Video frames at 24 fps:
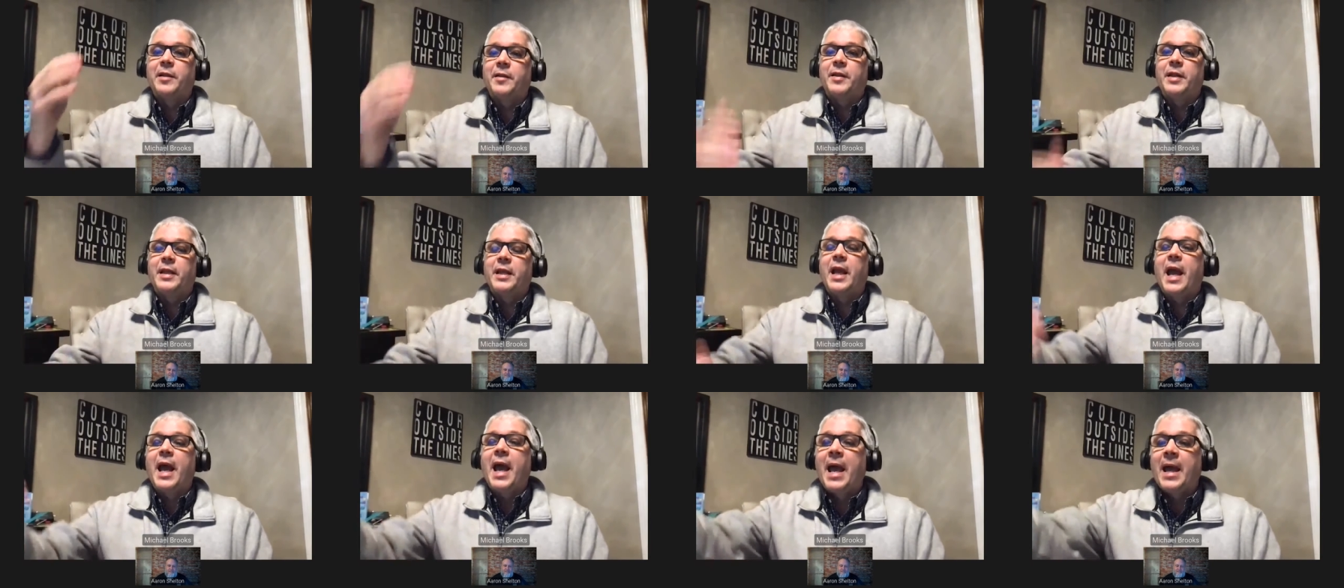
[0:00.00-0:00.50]

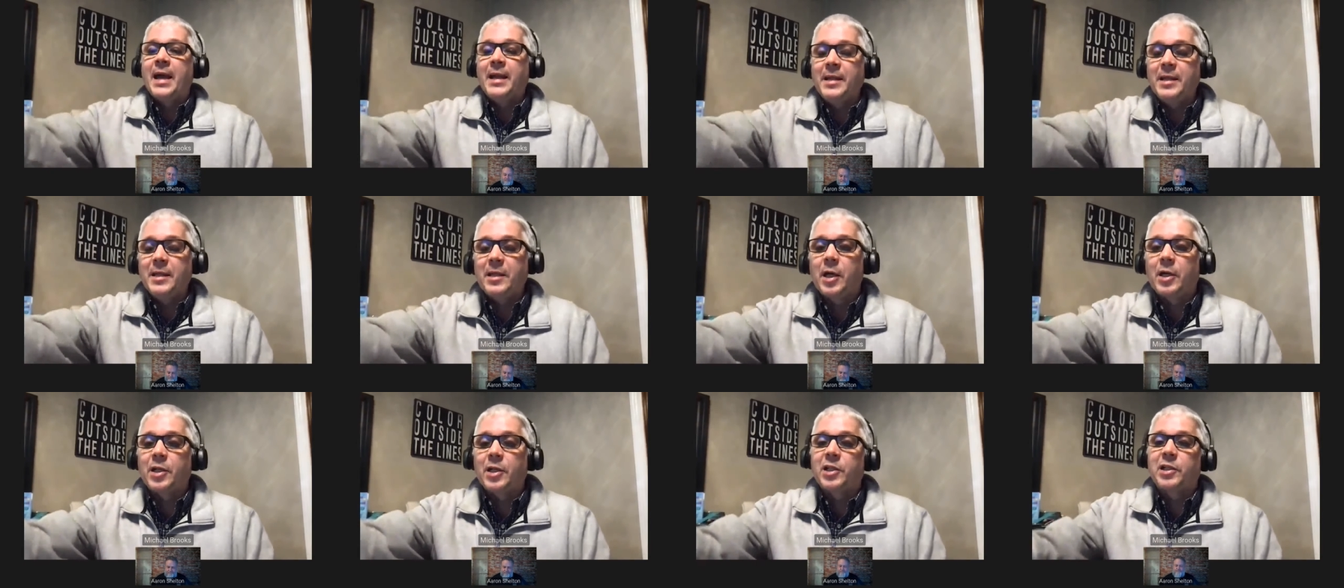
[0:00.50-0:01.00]
the end
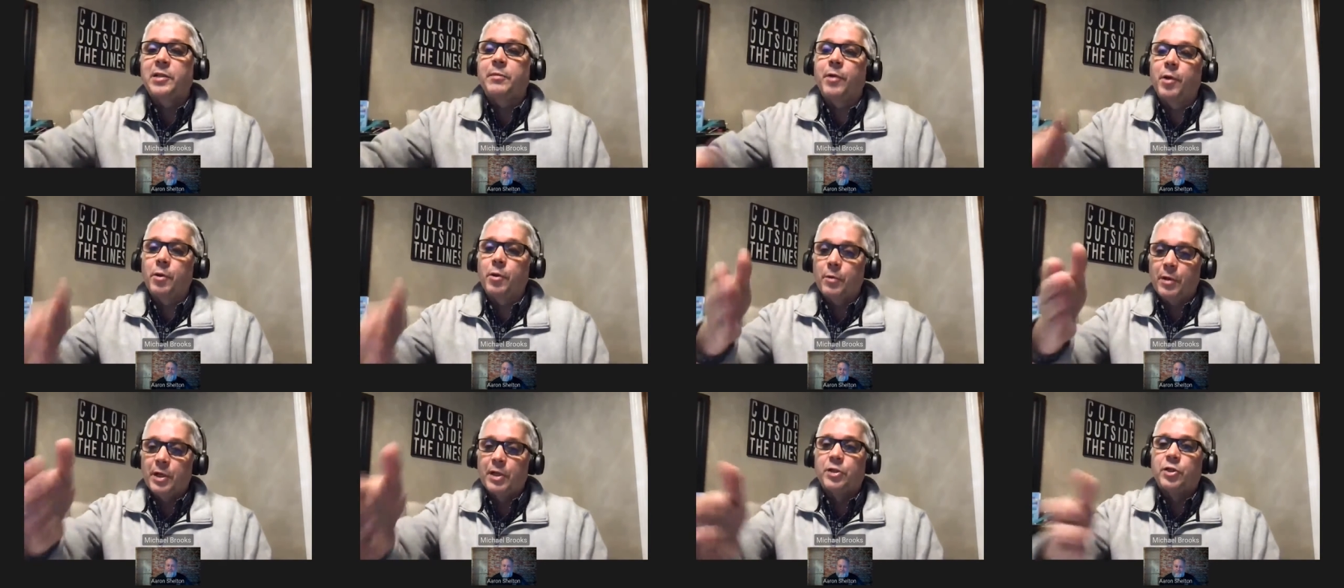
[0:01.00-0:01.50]

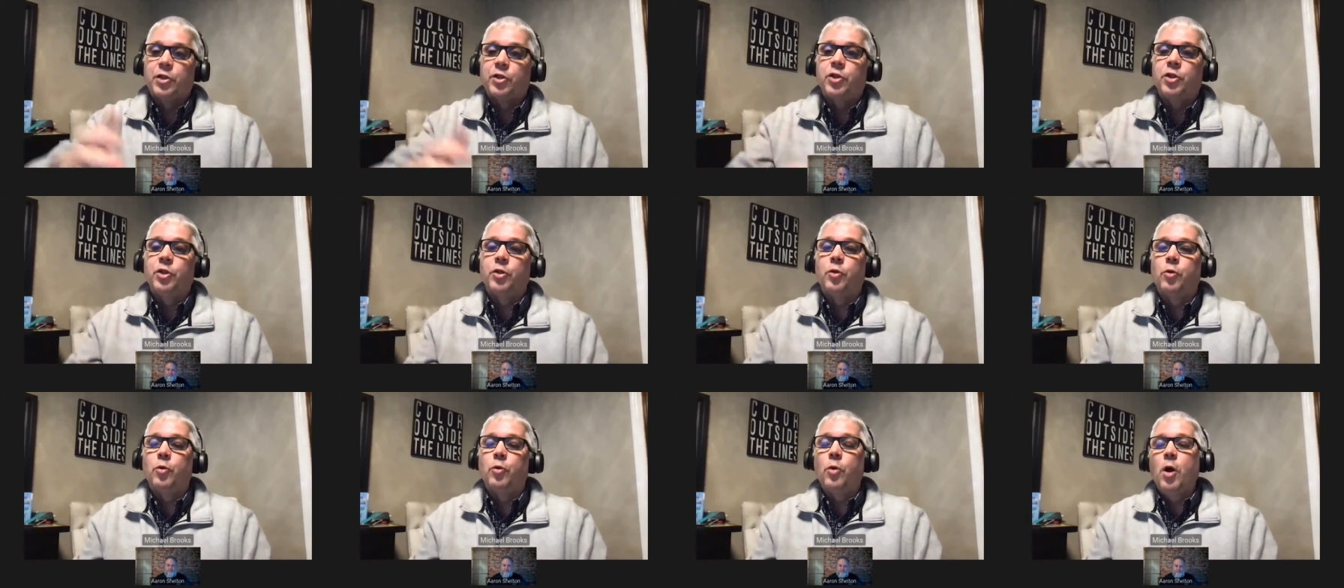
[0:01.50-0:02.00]
customer, which is
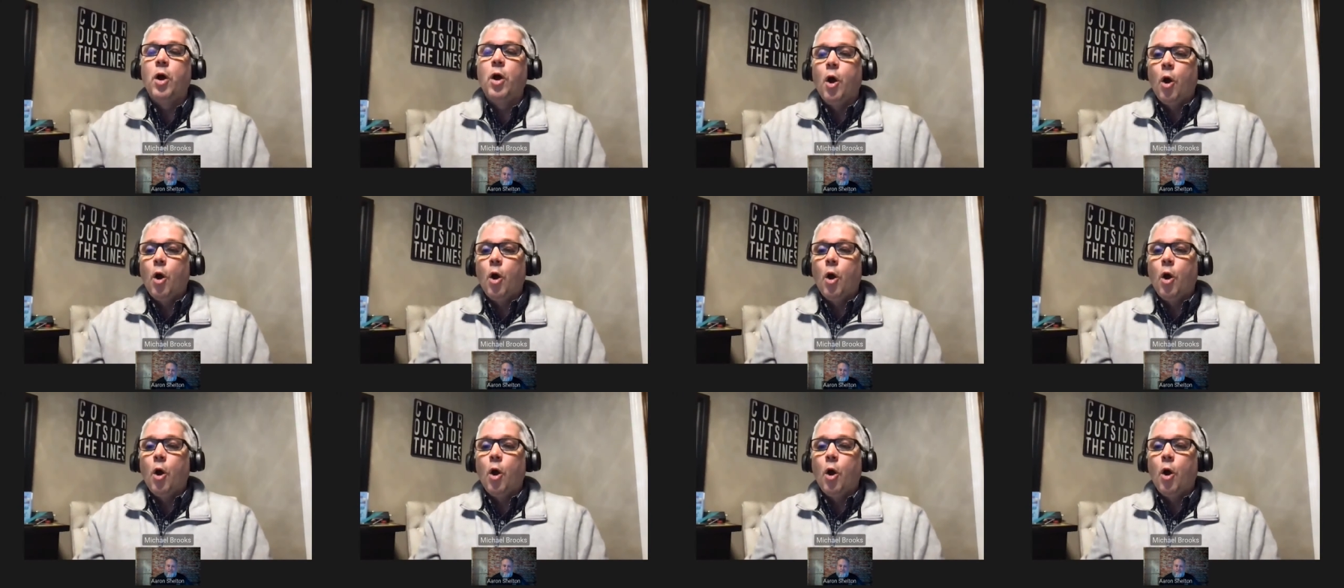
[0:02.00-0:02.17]
you,